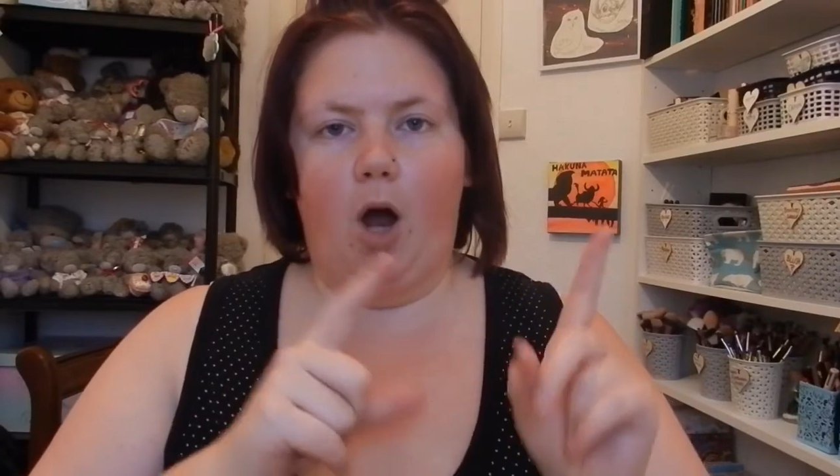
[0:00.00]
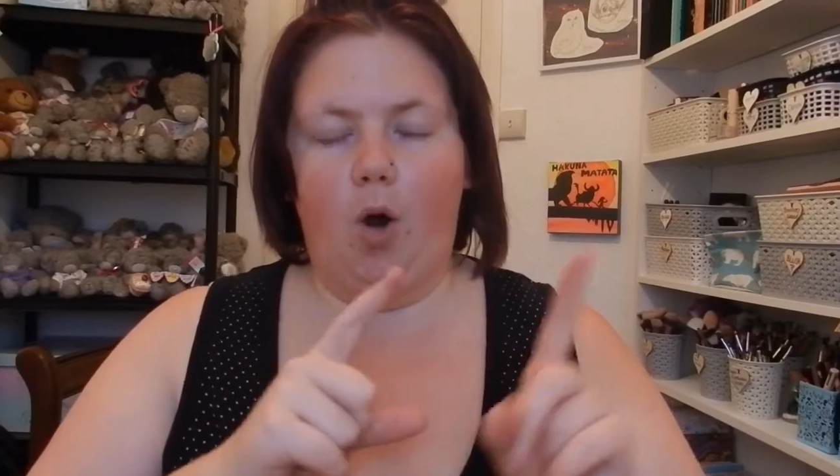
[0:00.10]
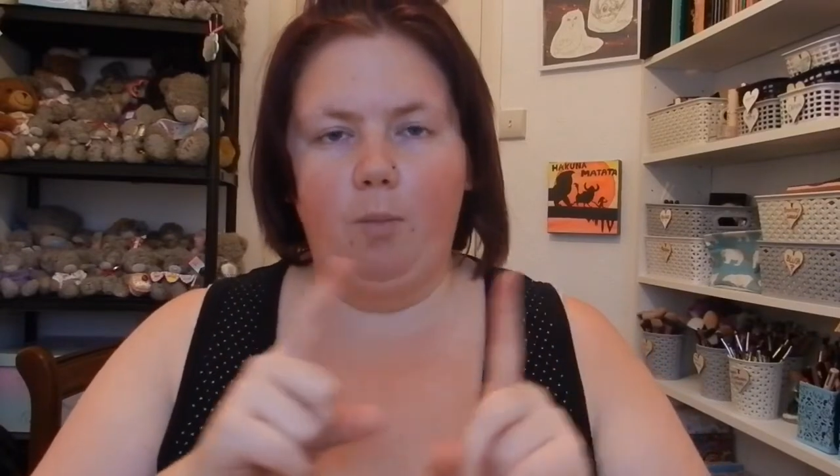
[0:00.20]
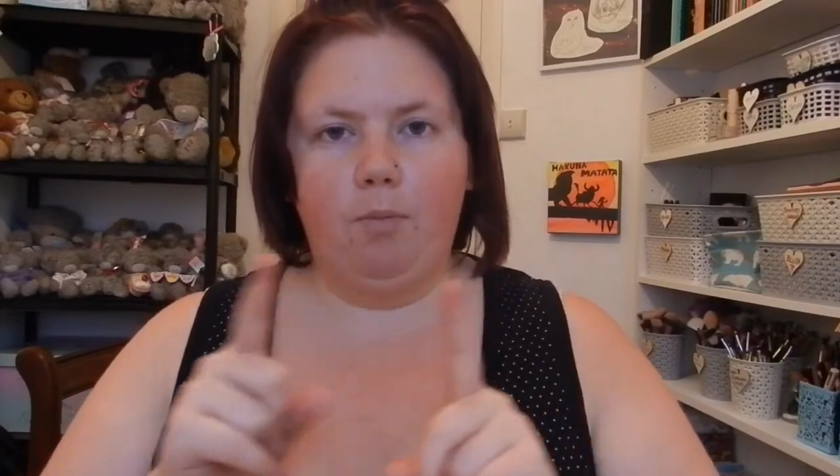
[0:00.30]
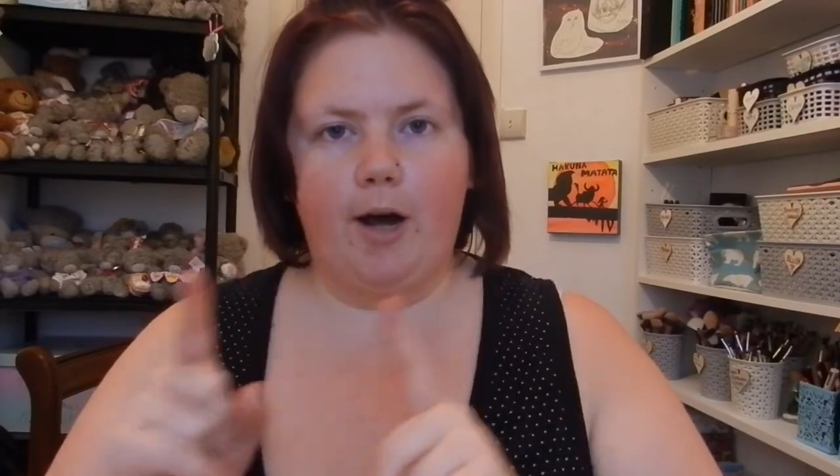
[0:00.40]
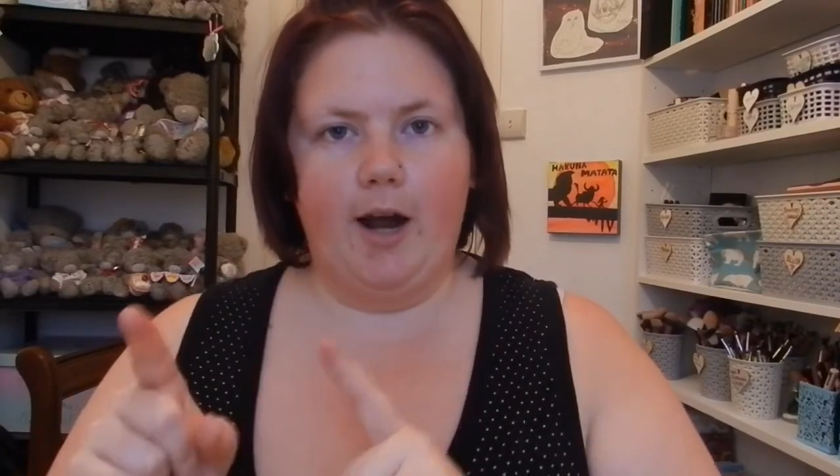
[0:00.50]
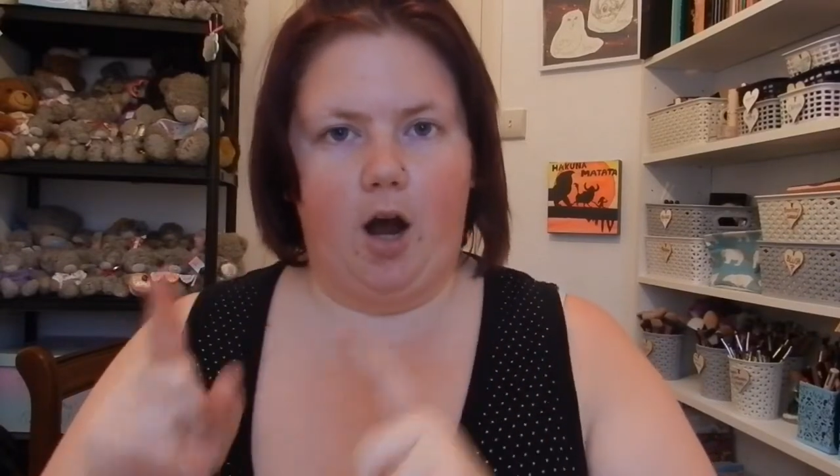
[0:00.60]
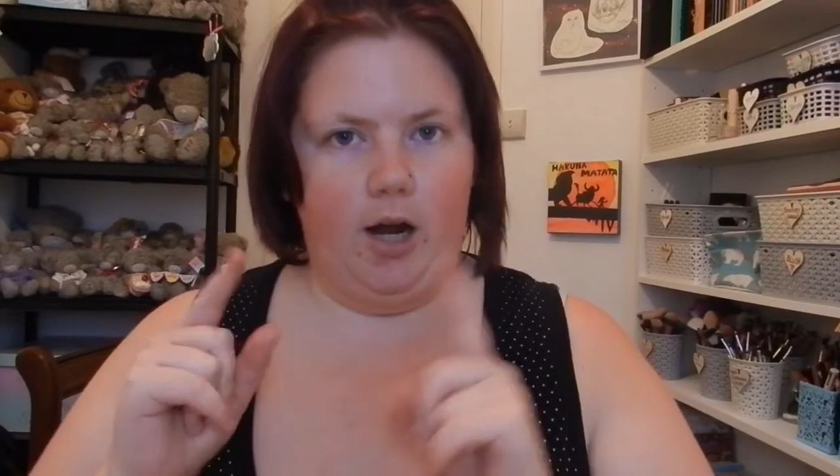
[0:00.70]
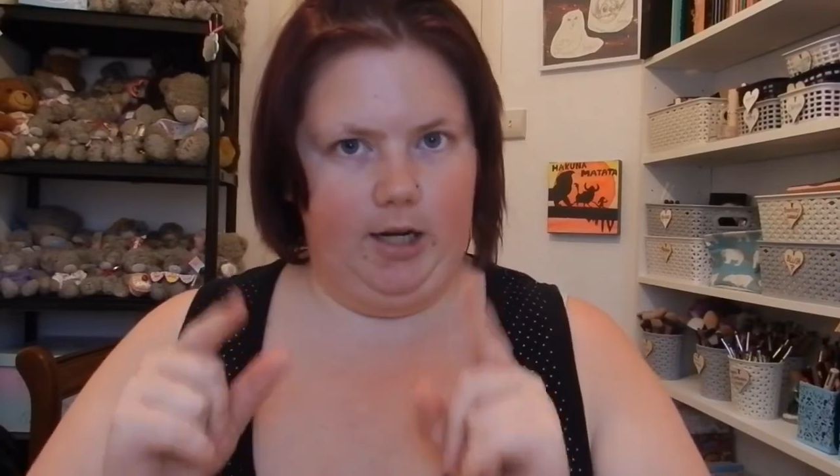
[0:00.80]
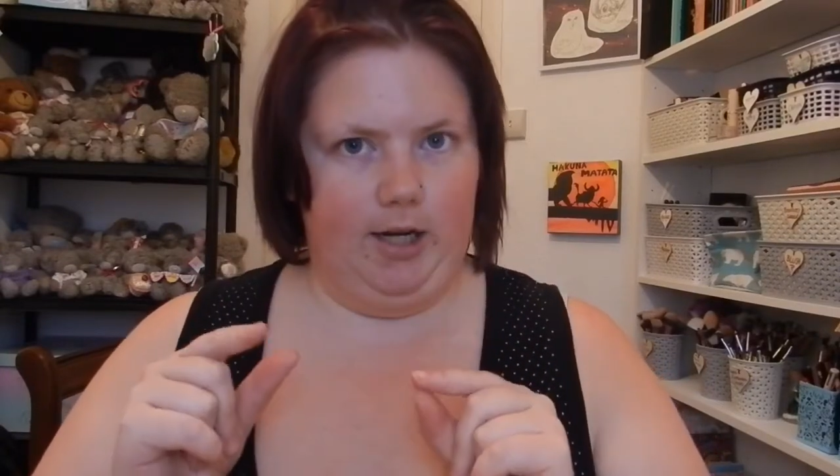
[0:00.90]
ombre
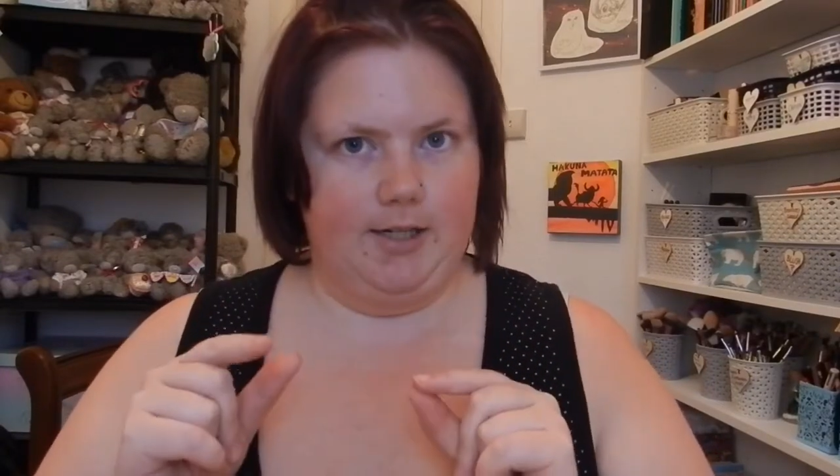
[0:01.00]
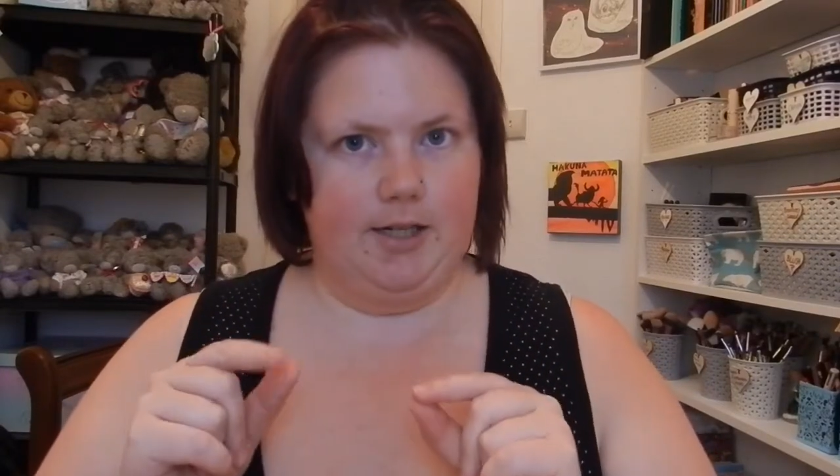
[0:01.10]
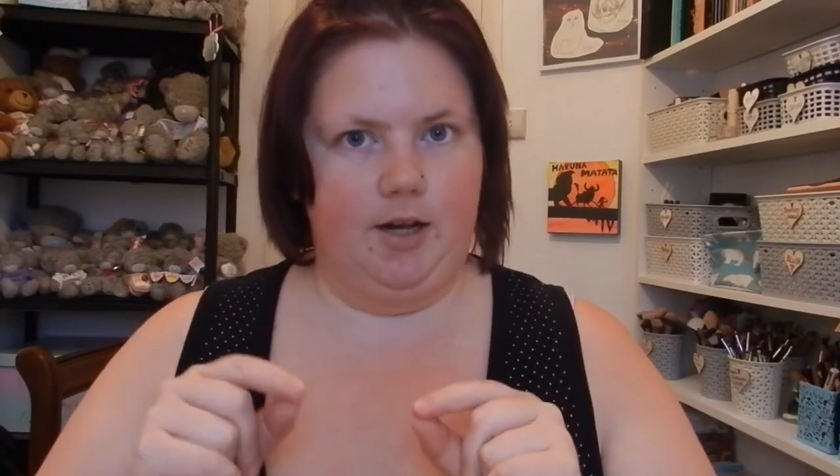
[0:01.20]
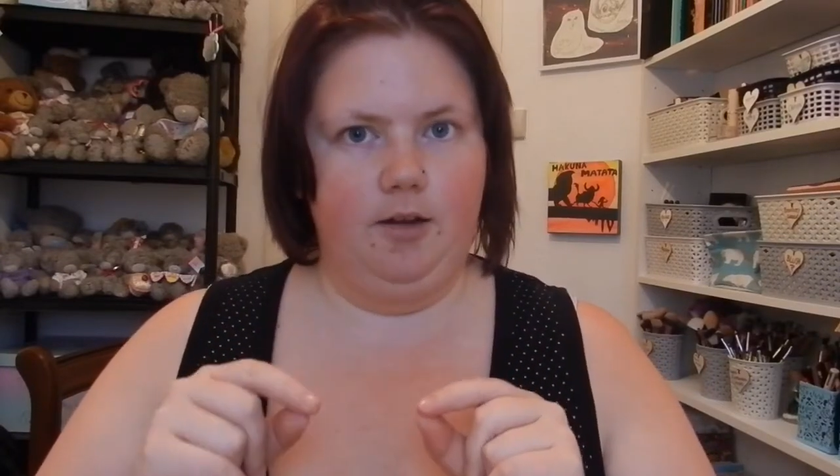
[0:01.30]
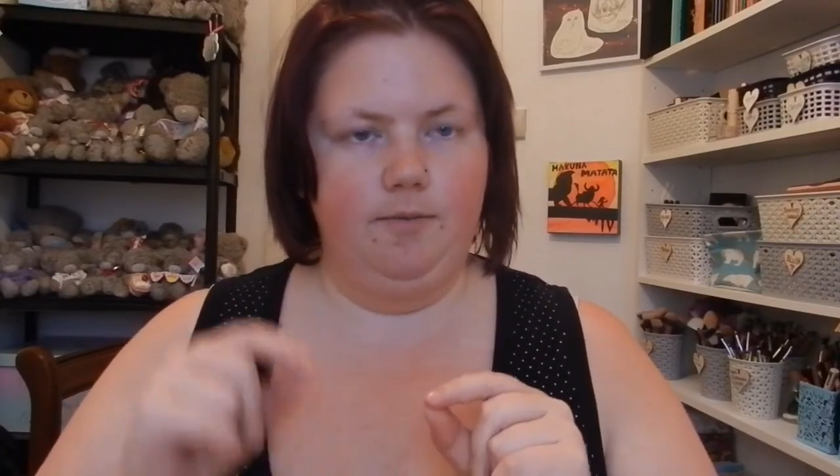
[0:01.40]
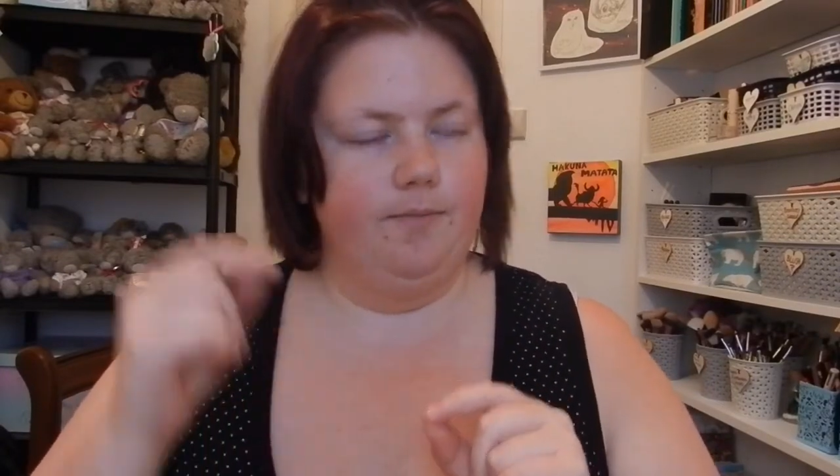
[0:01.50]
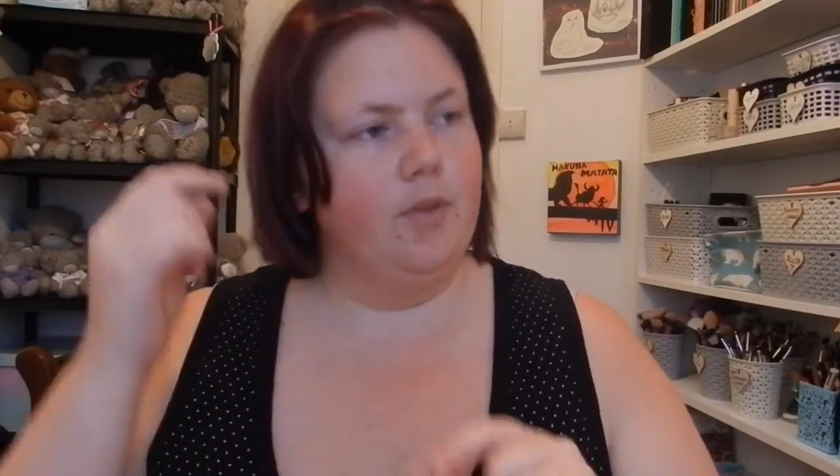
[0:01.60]
highlighter,